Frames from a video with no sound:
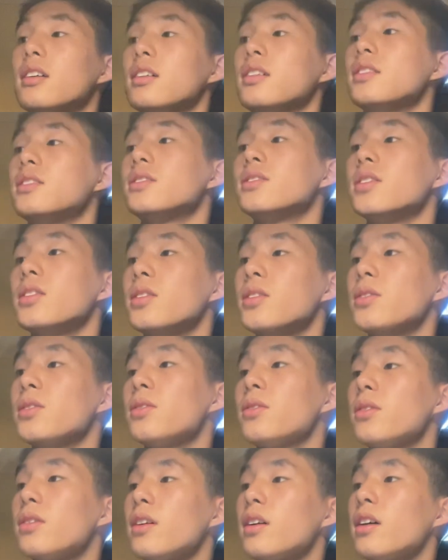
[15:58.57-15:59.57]
So
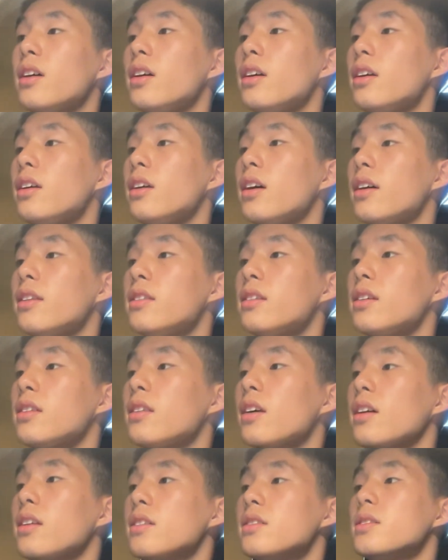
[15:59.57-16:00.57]
yeah, I think
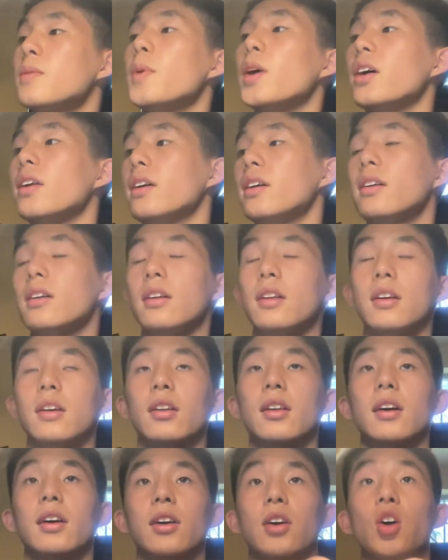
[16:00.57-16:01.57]
that is about it, and
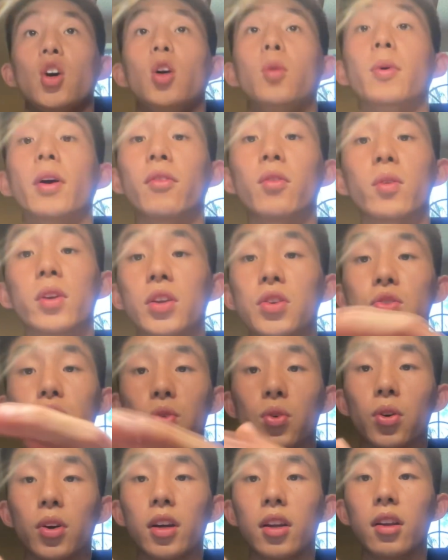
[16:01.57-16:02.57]
I hope everyone
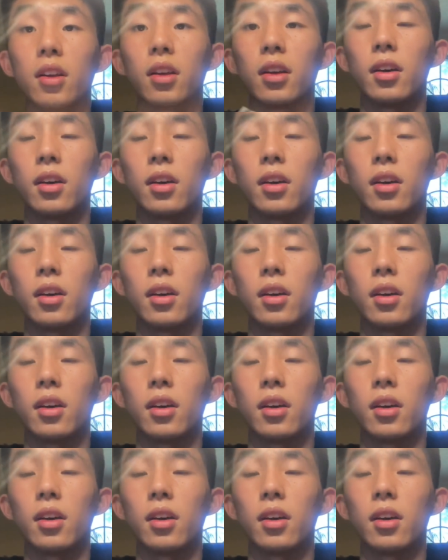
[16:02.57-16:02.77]
enjoyed.